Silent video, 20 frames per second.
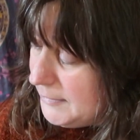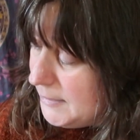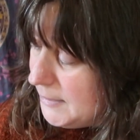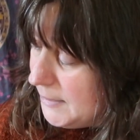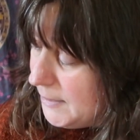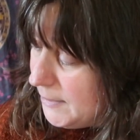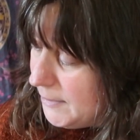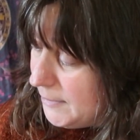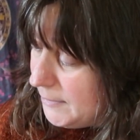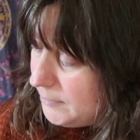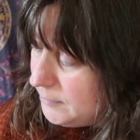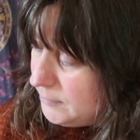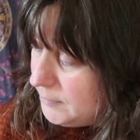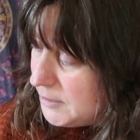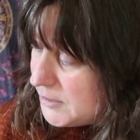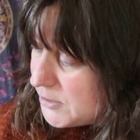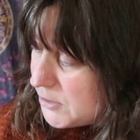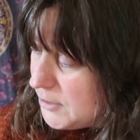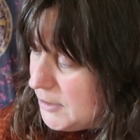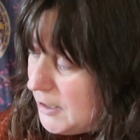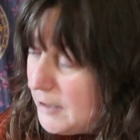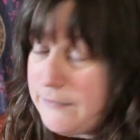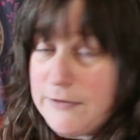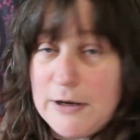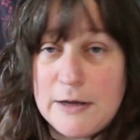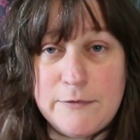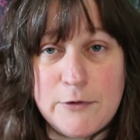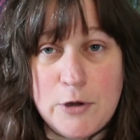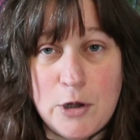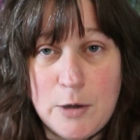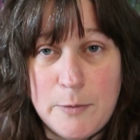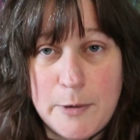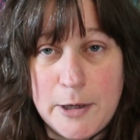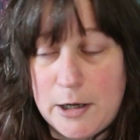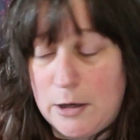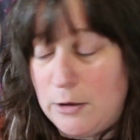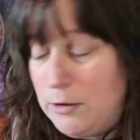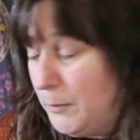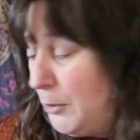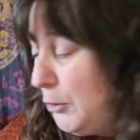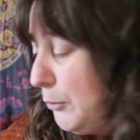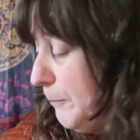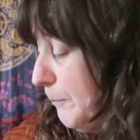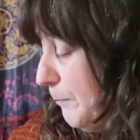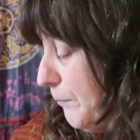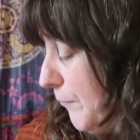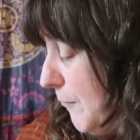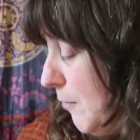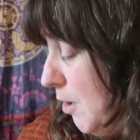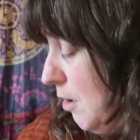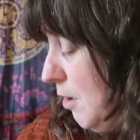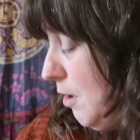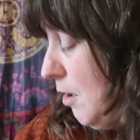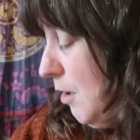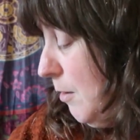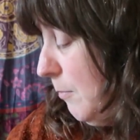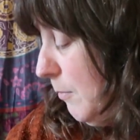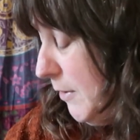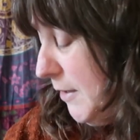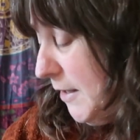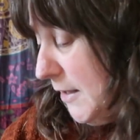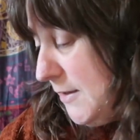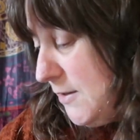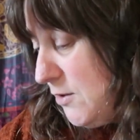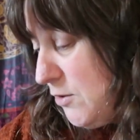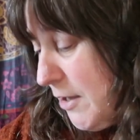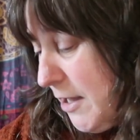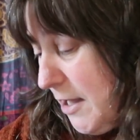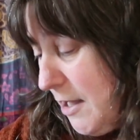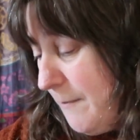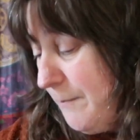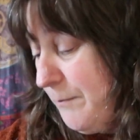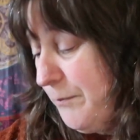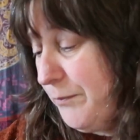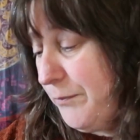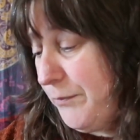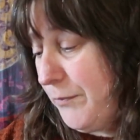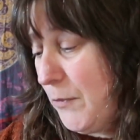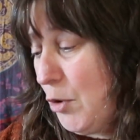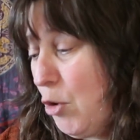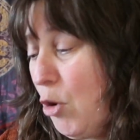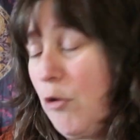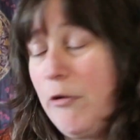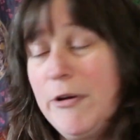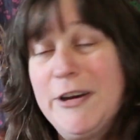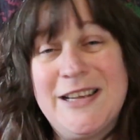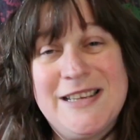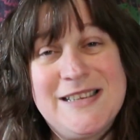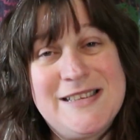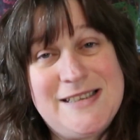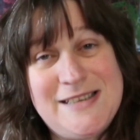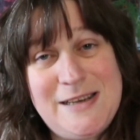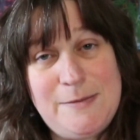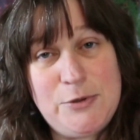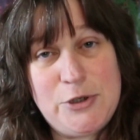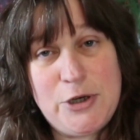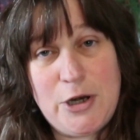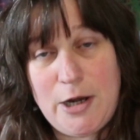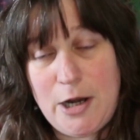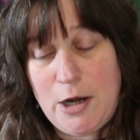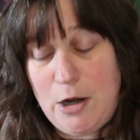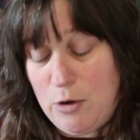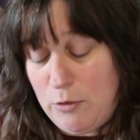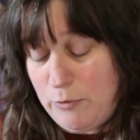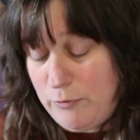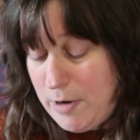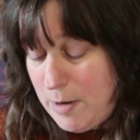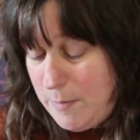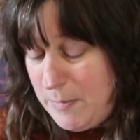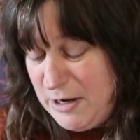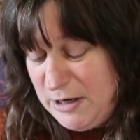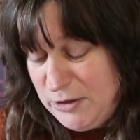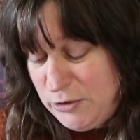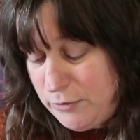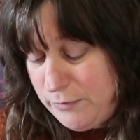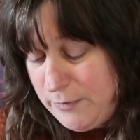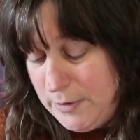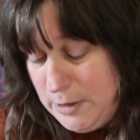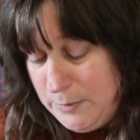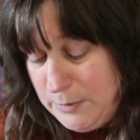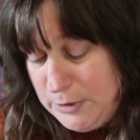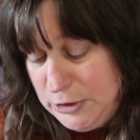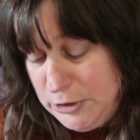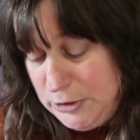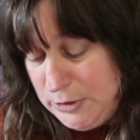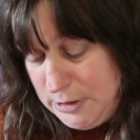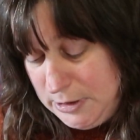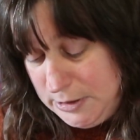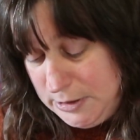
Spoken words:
yeah, it's going to have colour work on the bottom, but that's okay, or an exceptionally long ribbon. I don't really want to do